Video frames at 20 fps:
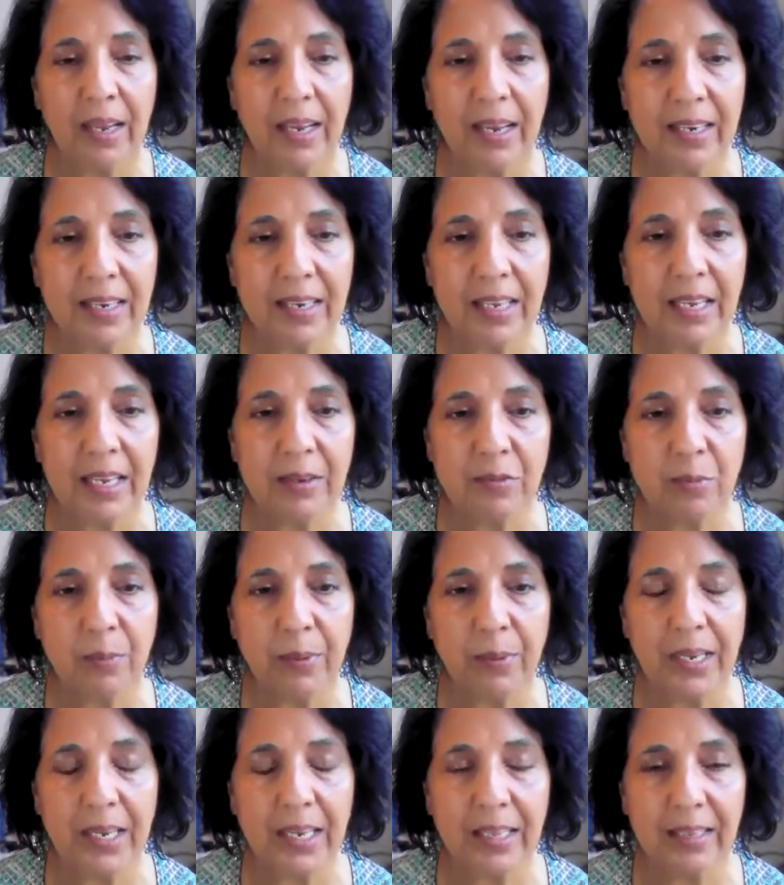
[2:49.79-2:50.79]
It keeps
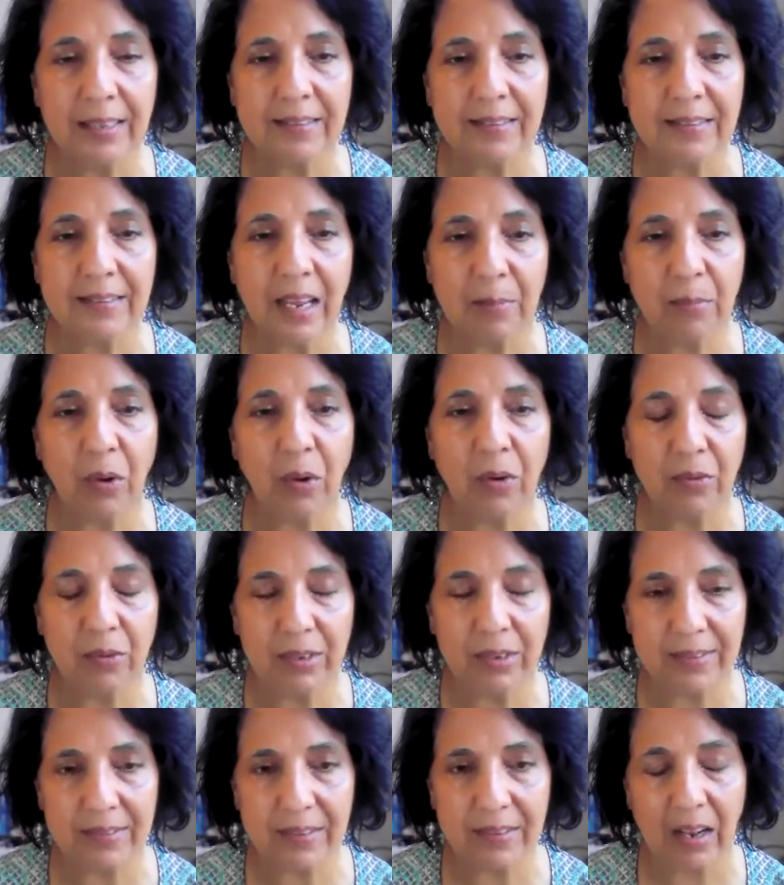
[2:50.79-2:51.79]
bringing the same old
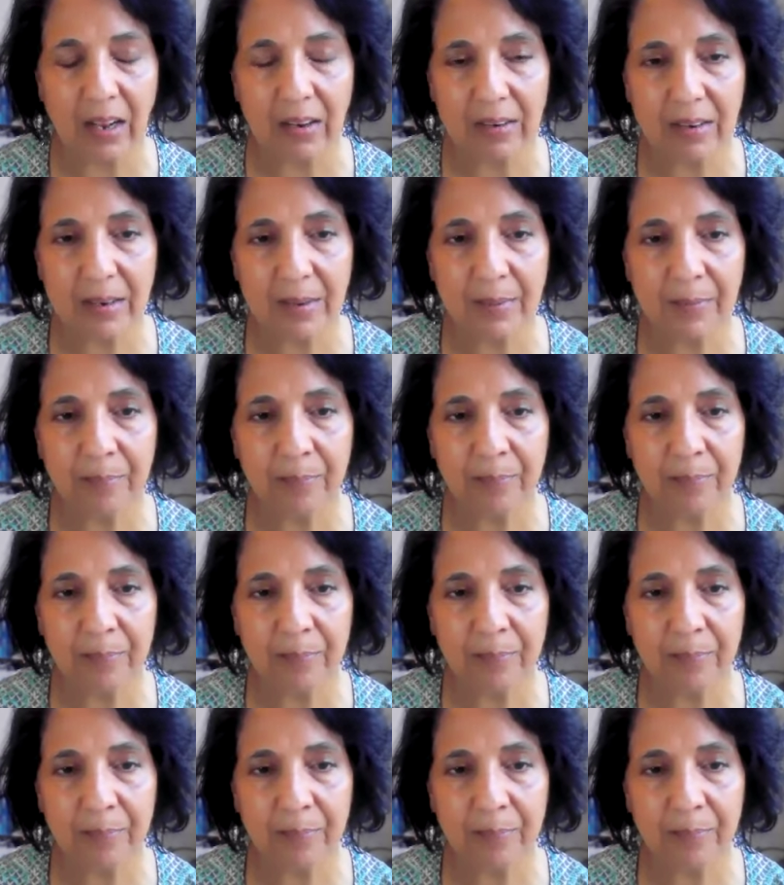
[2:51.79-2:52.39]
result.